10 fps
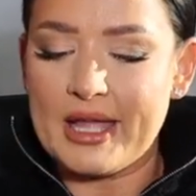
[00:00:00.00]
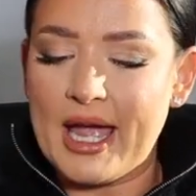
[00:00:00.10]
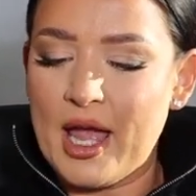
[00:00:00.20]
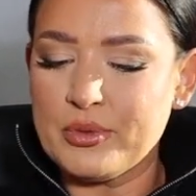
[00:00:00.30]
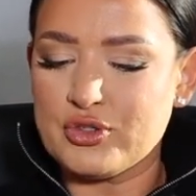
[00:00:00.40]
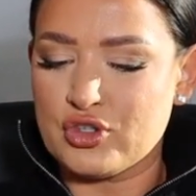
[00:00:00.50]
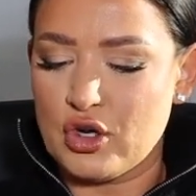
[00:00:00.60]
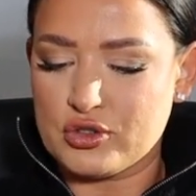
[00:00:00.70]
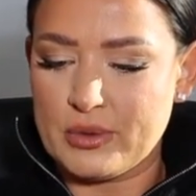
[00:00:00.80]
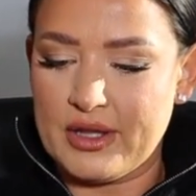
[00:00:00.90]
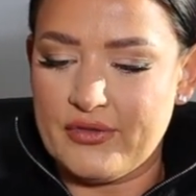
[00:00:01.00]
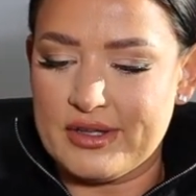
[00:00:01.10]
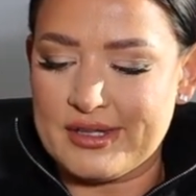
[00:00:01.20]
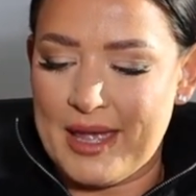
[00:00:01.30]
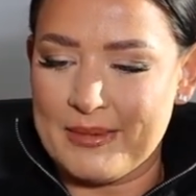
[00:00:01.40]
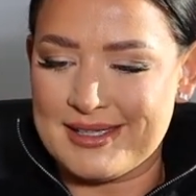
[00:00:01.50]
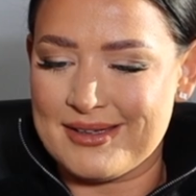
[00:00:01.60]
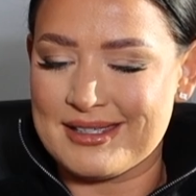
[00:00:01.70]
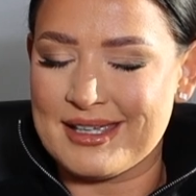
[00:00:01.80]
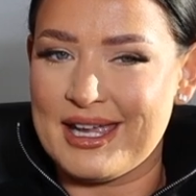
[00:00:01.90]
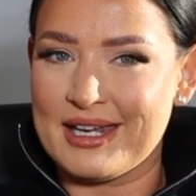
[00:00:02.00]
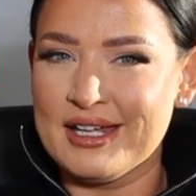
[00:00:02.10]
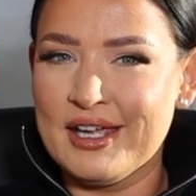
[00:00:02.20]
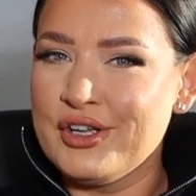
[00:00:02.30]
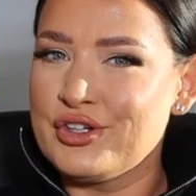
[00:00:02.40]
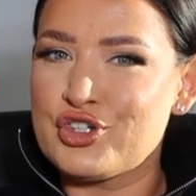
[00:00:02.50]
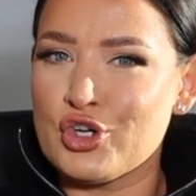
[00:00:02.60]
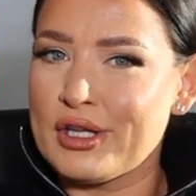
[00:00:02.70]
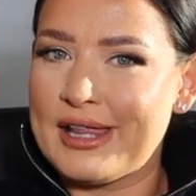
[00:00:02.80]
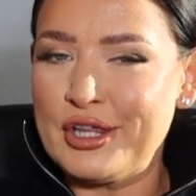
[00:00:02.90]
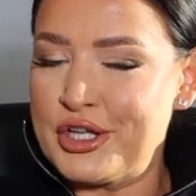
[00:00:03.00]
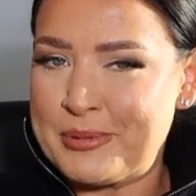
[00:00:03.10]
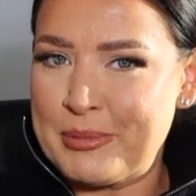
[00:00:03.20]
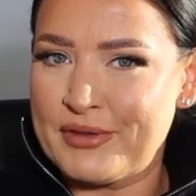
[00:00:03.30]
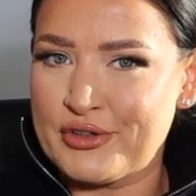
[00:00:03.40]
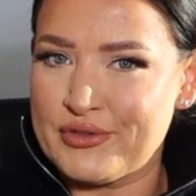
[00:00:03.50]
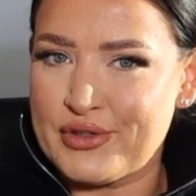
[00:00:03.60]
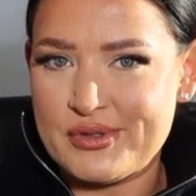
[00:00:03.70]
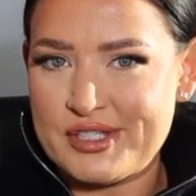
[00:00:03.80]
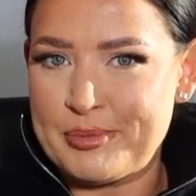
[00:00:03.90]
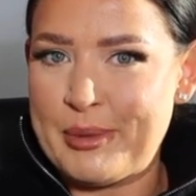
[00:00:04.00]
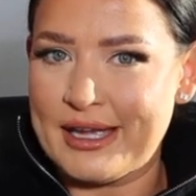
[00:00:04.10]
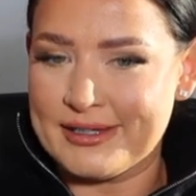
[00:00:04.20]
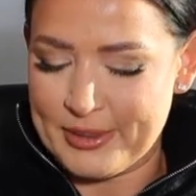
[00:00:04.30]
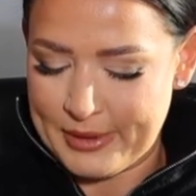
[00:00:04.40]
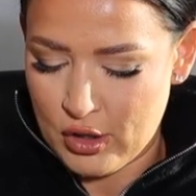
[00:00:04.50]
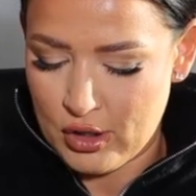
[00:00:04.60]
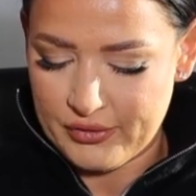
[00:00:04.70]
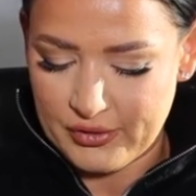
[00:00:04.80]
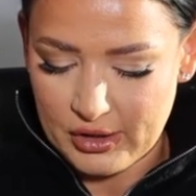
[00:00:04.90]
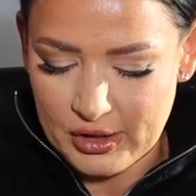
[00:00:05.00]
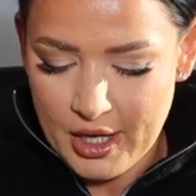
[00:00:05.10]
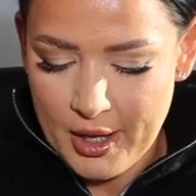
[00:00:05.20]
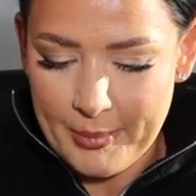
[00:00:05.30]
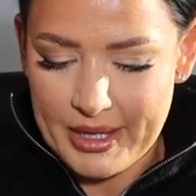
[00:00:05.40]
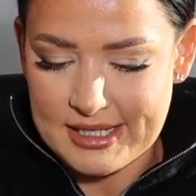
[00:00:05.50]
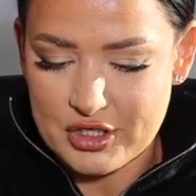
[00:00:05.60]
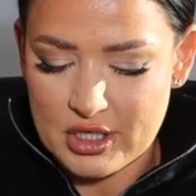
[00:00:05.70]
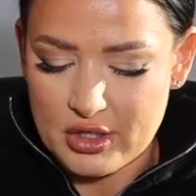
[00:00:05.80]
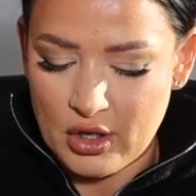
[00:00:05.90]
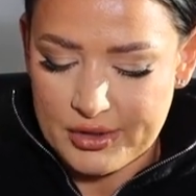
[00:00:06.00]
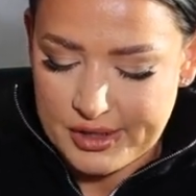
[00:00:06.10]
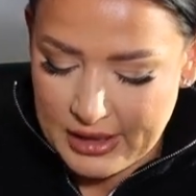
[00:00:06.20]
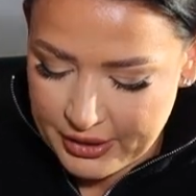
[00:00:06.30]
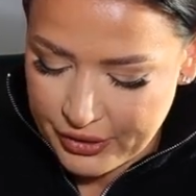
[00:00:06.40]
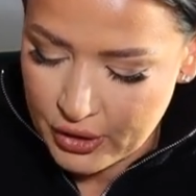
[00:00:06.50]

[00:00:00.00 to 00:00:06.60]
Like, I was shocked when they first came because I was thinking, surely like loads of people are gonna use this bag, it's gonna be awful. But it's actually not. So like the